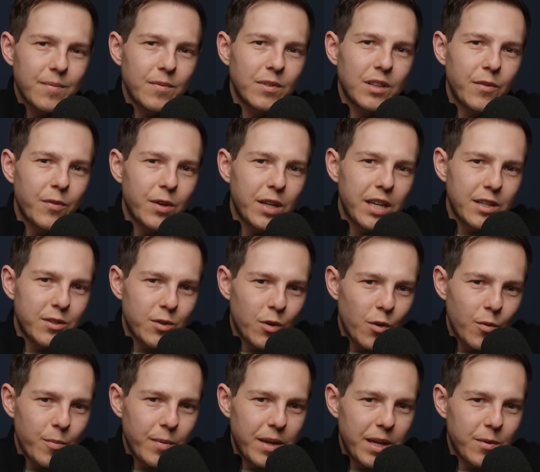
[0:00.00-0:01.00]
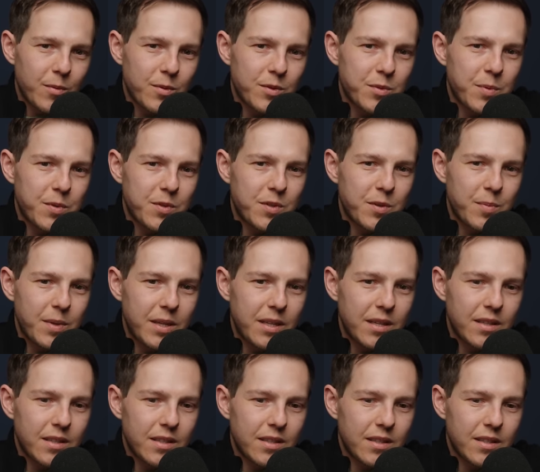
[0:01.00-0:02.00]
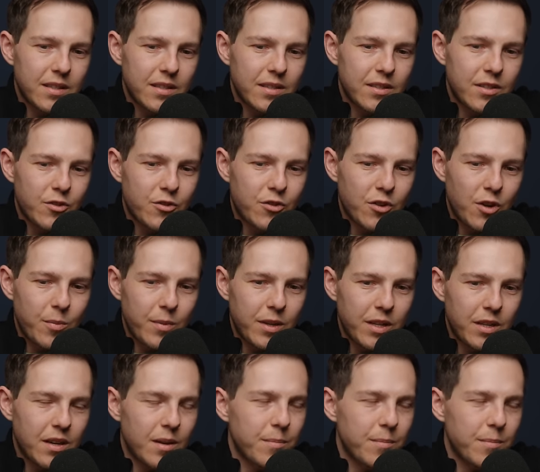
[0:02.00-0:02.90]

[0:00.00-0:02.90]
Liver King told me it was supposed to be to show me